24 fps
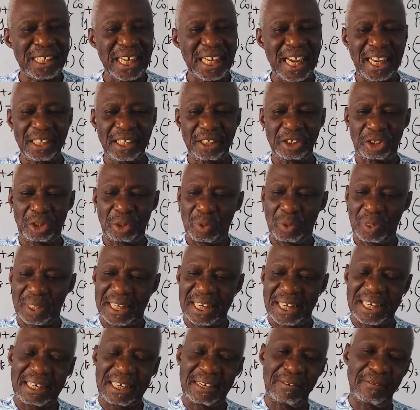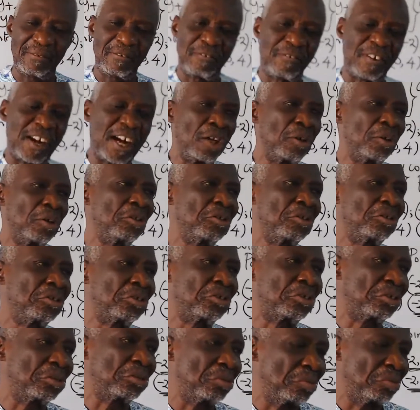times you get the
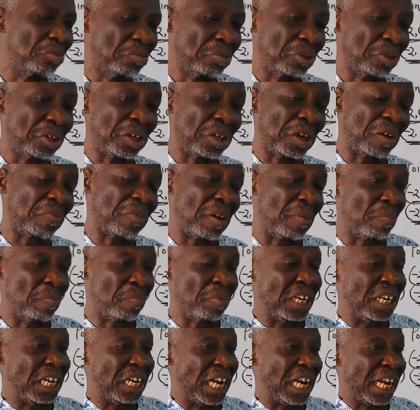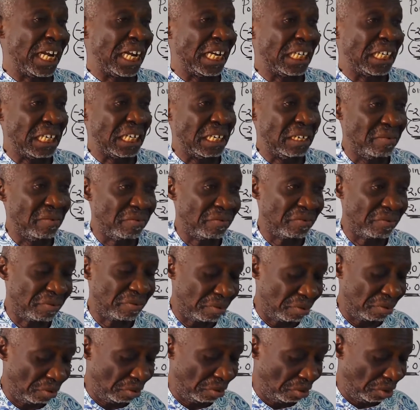values, both of them being negative,
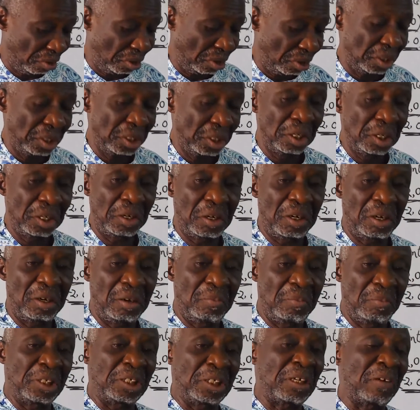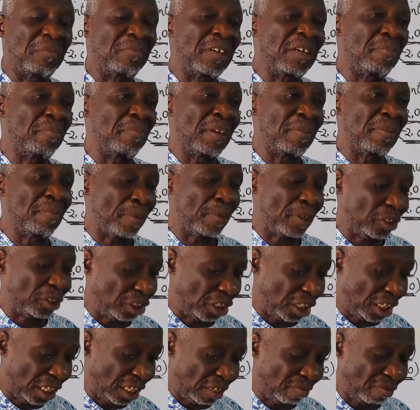or both of them being
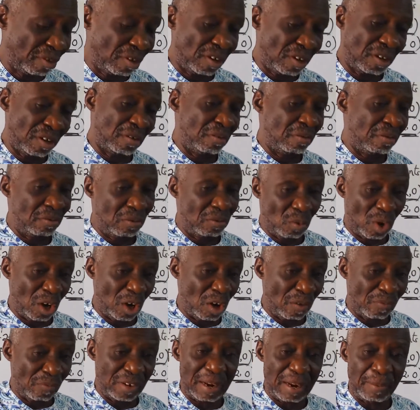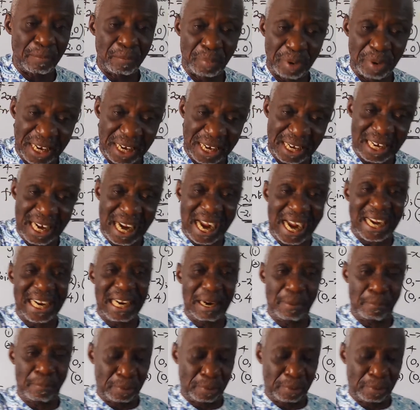positive, or one of them being either